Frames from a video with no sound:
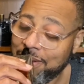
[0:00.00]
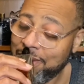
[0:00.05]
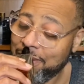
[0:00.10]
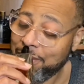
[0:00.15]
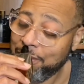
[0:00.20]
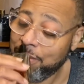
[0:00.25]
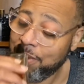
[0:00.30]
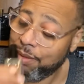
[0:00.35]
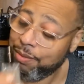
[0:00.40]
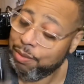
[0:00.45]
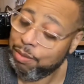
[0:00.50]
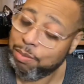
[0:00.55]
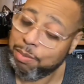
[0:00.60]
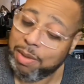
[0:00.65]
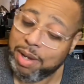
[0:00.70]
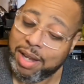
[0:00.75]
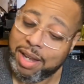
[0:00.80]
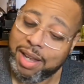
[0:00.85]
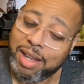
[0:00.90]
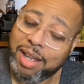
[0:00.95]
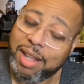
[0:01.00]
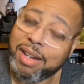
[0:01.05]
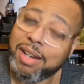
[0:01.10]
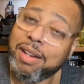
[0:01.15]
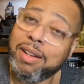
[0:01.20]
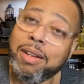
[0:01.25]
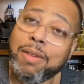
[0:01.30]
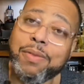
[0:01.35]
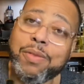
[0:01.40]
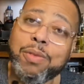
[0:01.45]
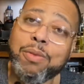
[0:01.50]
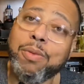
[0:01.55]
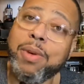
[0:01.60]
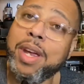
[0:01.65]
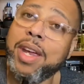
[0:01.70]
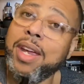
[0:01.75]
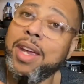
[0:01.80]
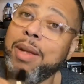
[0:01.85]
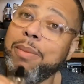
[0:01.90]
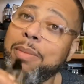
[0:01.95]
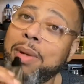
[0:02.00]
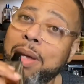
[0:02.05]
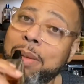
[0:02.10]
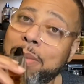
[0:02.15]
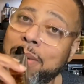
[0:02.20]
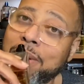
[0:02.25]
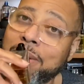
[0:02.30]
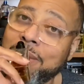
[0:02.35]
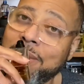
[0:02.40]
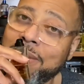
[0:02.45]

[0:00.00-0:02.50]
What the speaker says: But if you man enough to wear it, baby,